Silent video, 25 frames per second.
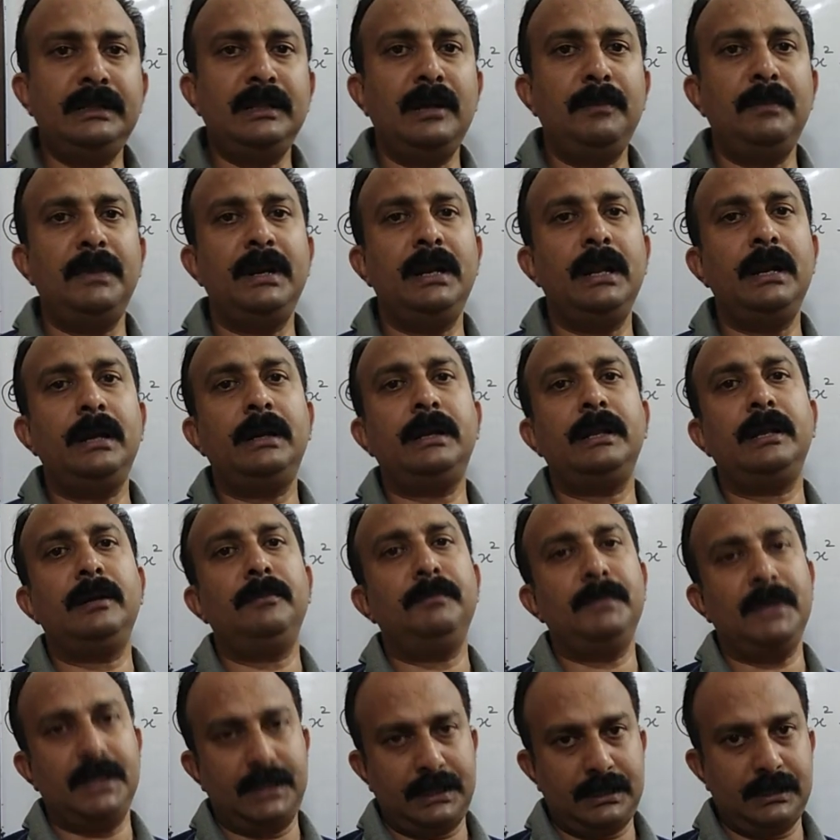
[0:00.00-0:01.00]
the middle
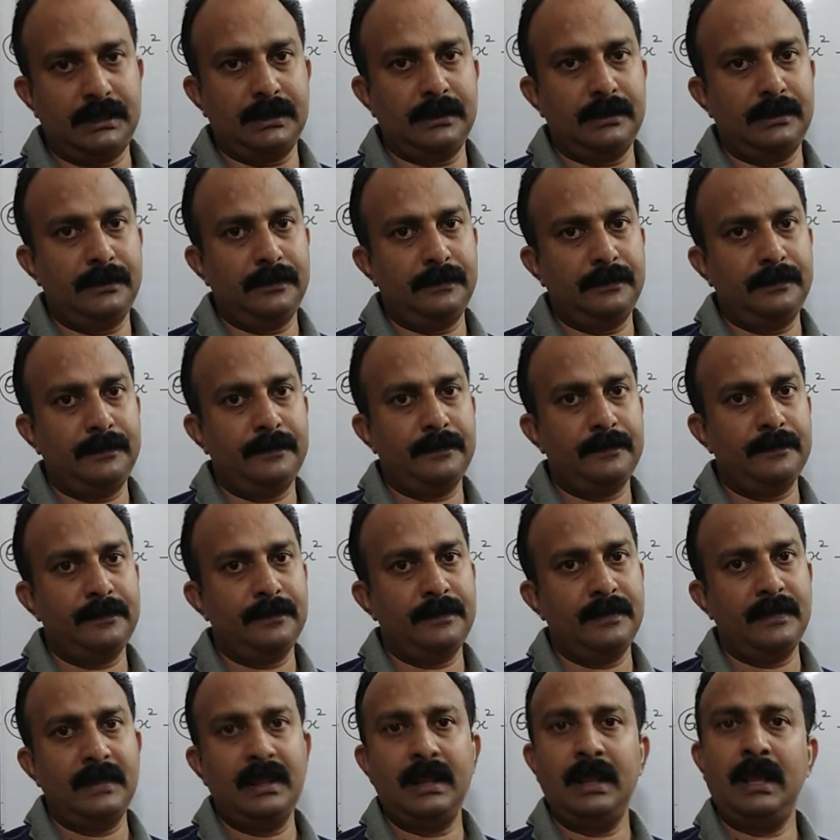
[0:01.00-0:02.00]
term method.
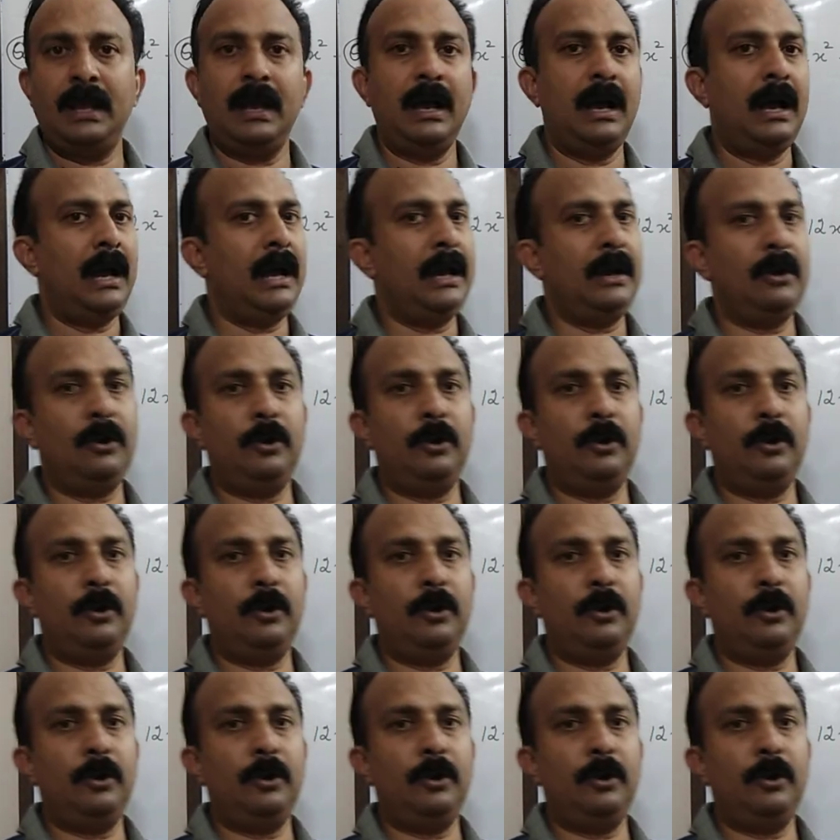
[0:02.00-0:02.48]
I